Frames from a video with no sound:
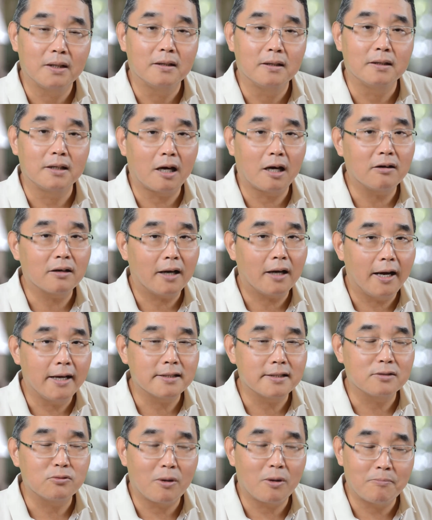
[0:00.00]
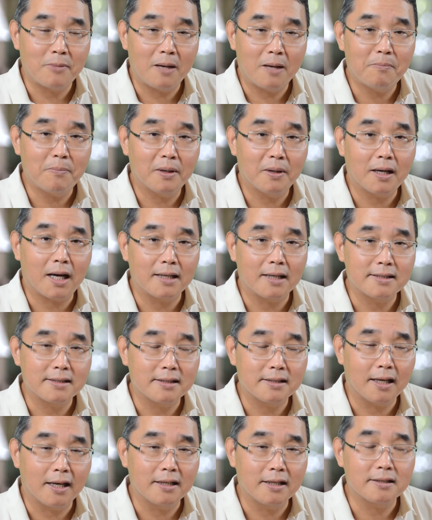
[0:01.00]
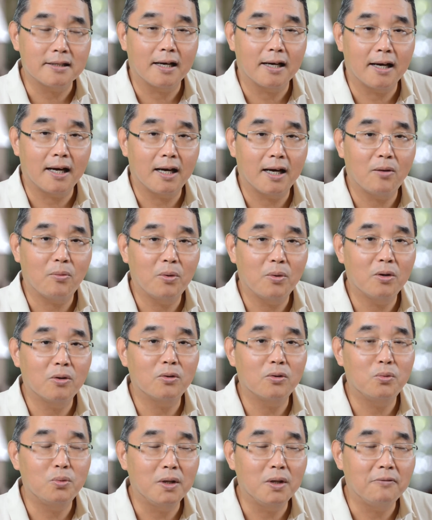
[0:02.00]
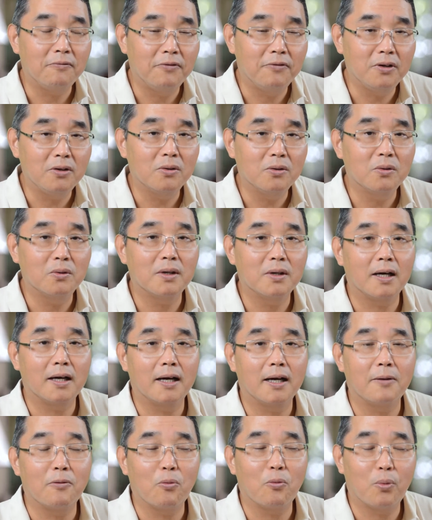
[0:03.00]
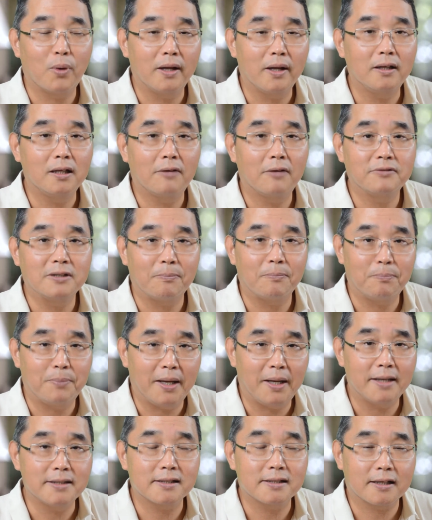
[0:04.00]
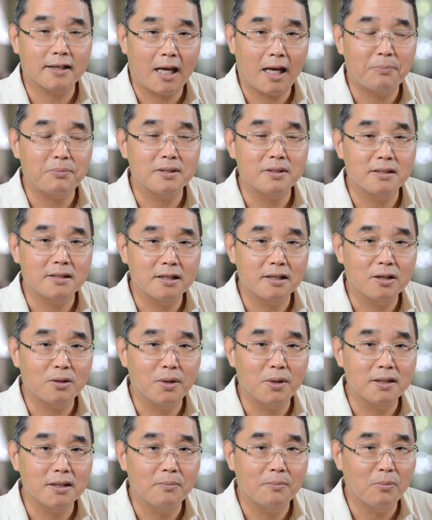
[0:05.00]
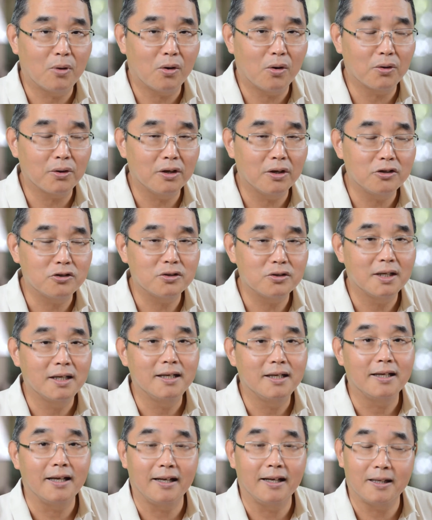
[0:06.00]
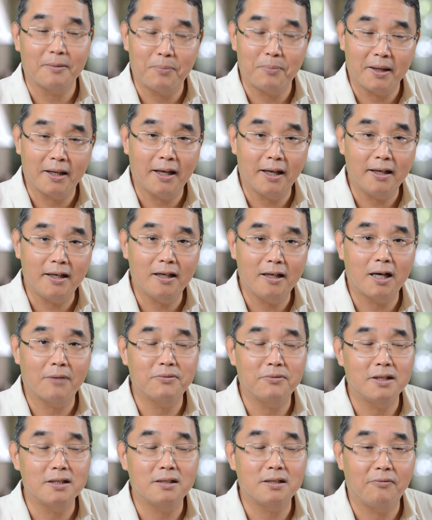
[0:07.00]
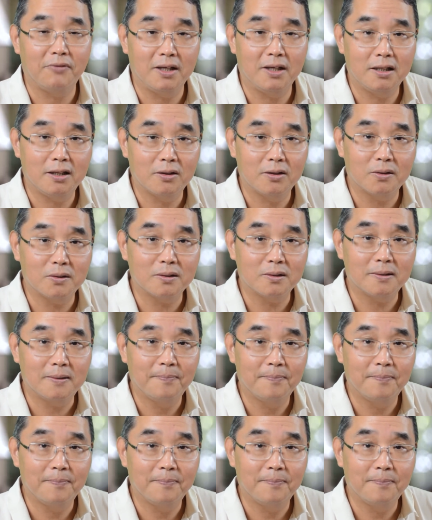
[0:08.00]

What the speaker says: Now guys, remember I said I will review one of the best kept secret in mortgage in the beginning of this video.